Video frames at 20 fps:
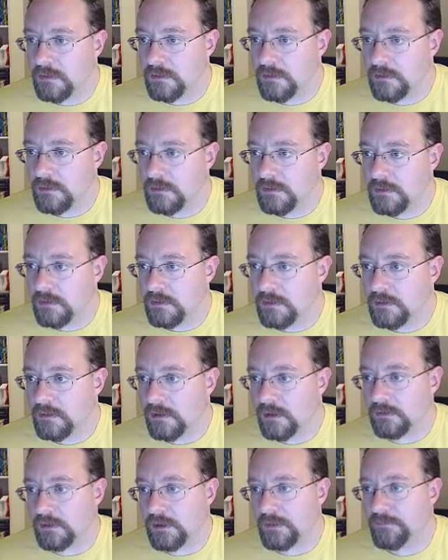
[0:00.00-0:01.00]
Okay,
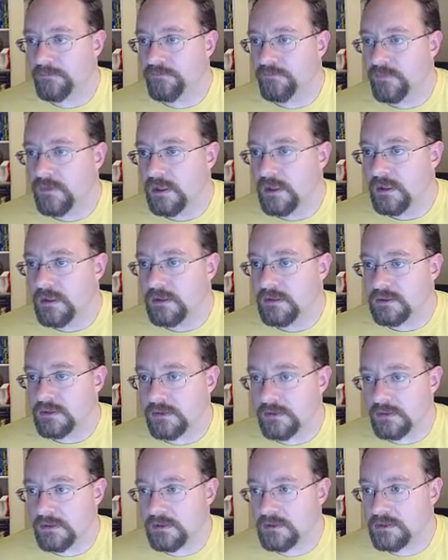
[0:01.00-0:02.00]
so here's
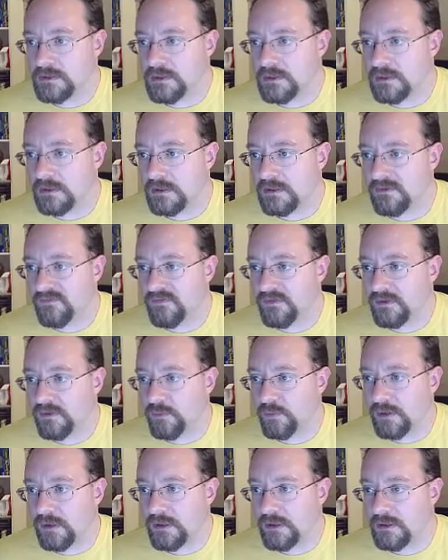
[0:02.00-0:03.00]
the VMware
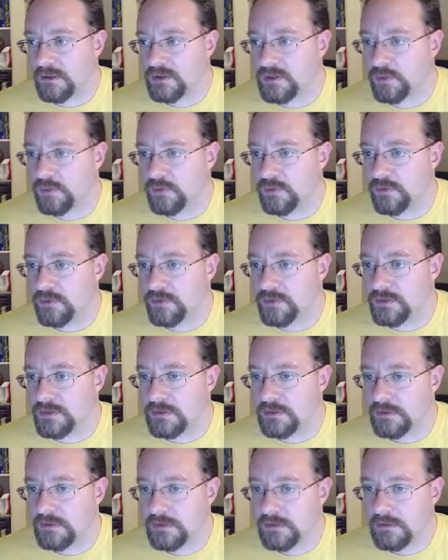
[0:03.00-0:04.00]
tools
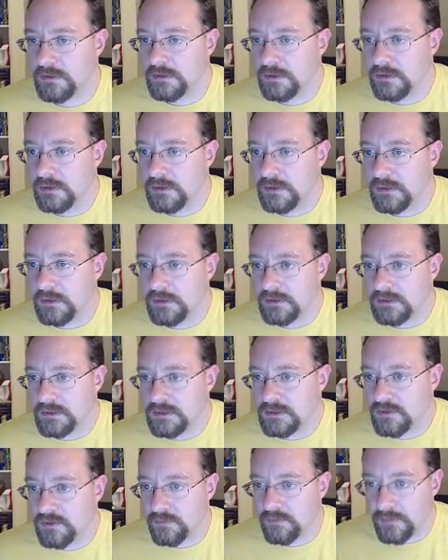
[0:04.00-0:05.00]

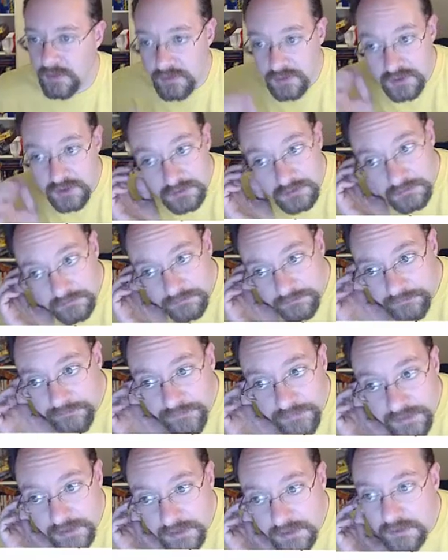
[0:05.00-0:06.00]
distribution, and we're
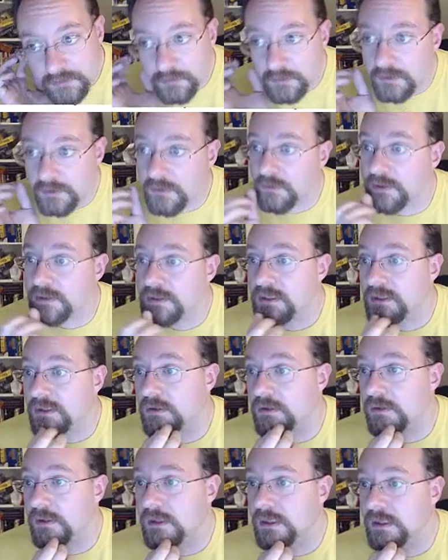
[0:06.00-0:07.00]
going to go ahead
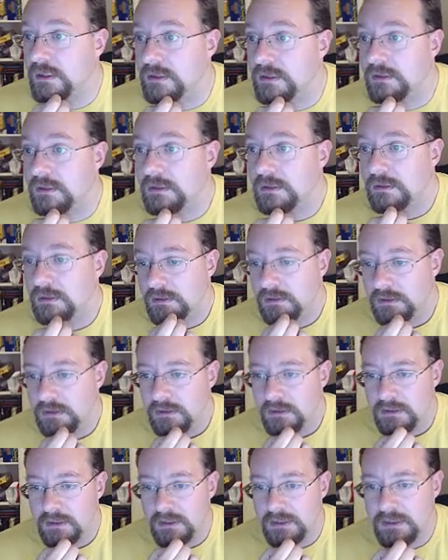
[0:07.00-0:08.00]
and
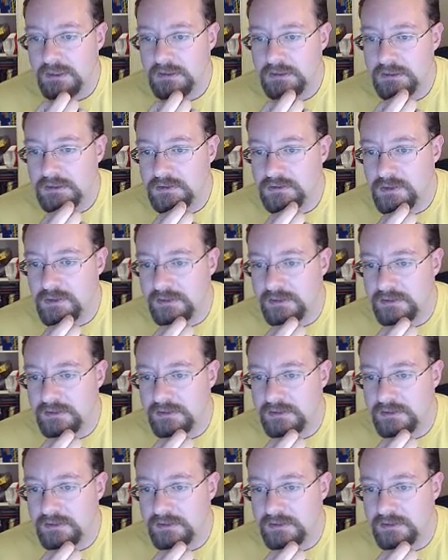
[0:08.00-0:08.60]
extract that there.